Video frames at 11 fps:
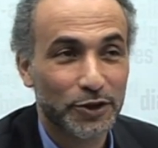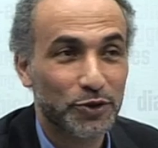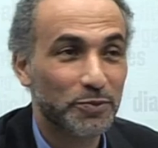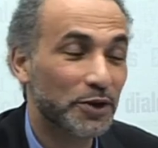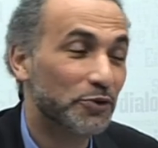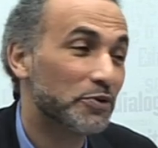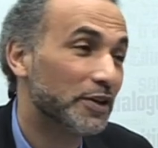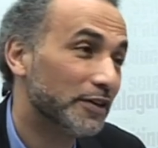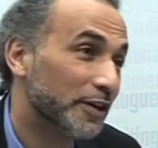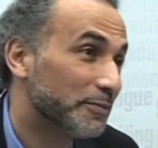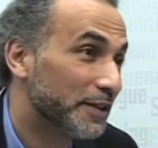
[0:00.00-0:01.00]
You may agree or
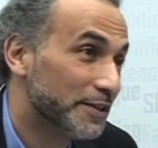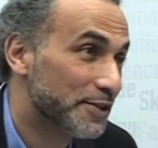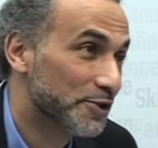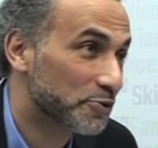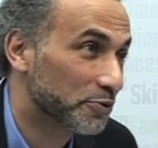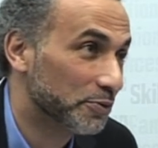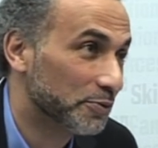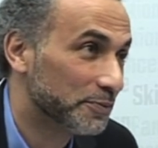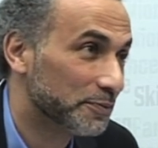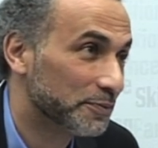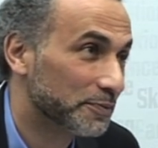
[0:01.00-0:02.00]
not, but this is true.
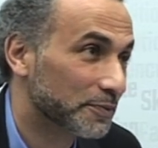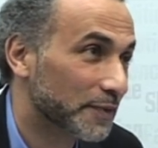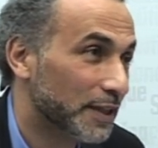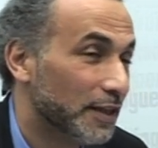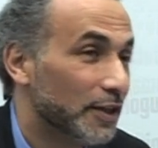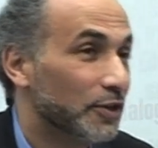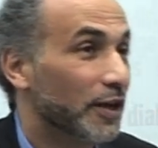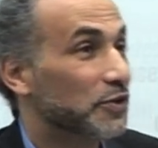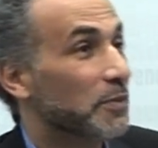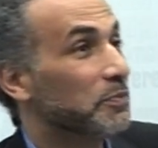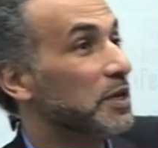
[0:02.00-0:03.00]
You have
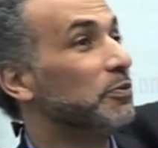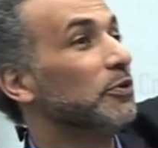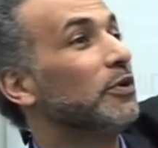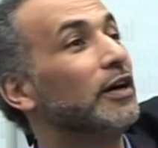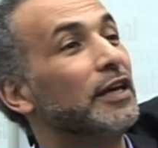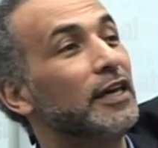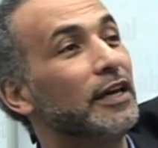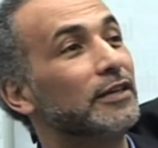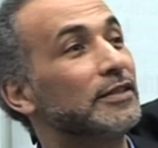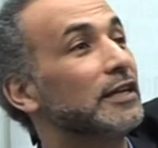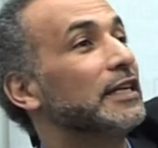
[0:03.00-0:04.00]
some people who are
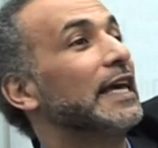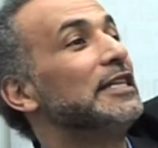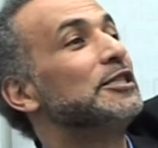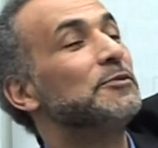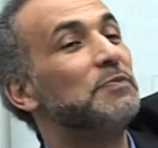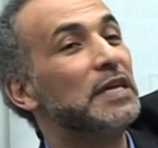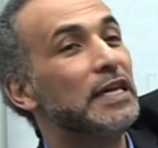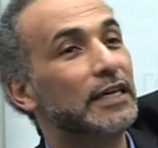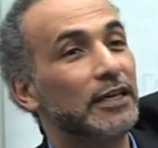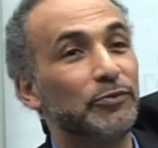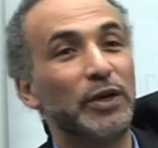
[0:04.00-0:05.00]
here that they can
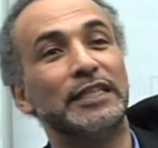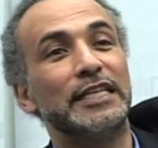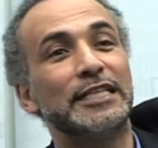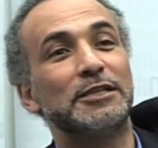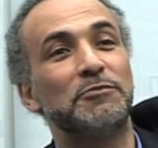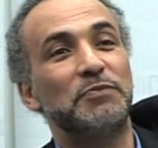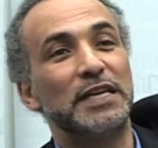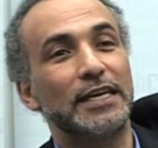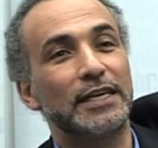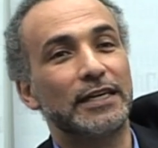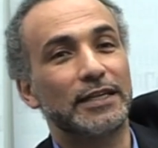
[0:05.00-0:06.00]
speak, and when they
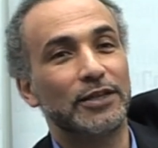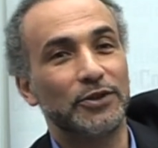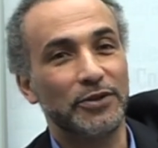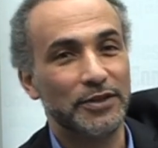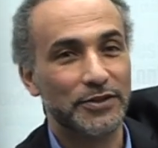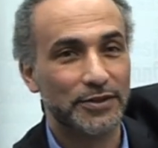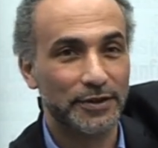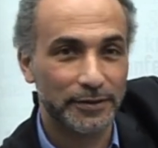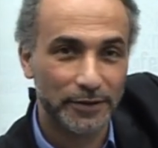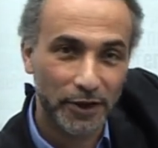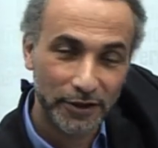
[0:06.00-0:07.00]
speak, you listen
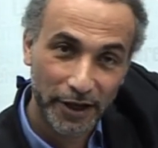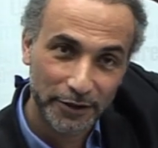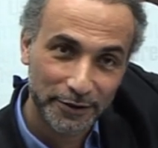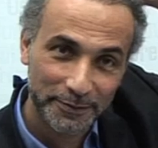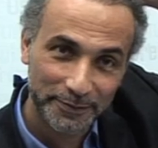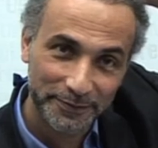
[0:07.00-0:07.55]
or not.